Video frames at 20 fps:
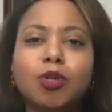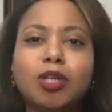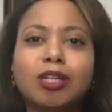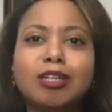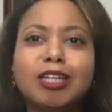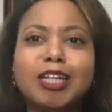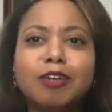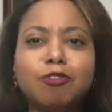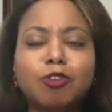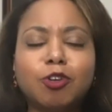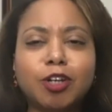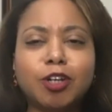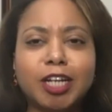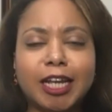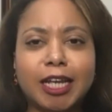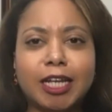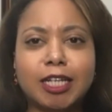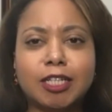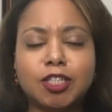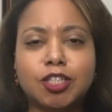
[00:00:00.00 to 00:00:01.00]
liver
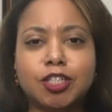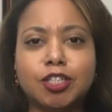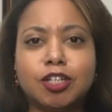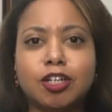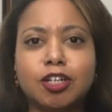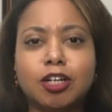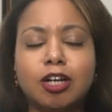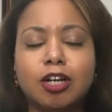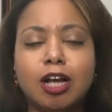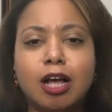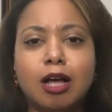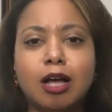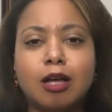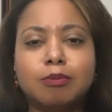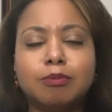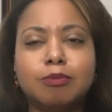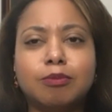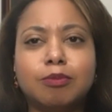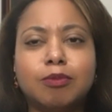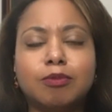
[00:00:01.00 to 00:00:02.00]
cancer
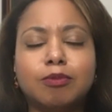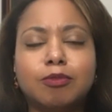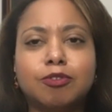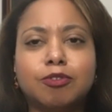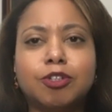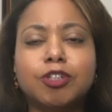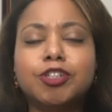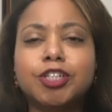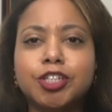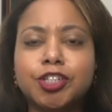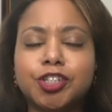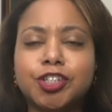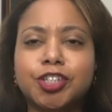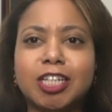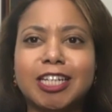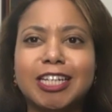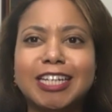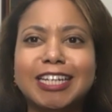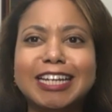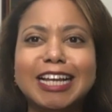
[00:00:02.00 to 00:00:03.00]

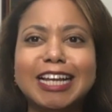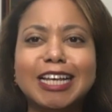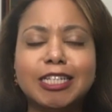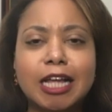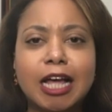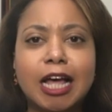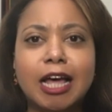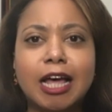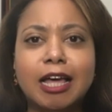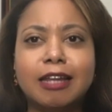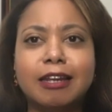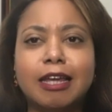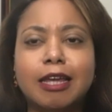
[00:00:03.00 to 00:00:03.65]
traditionally has had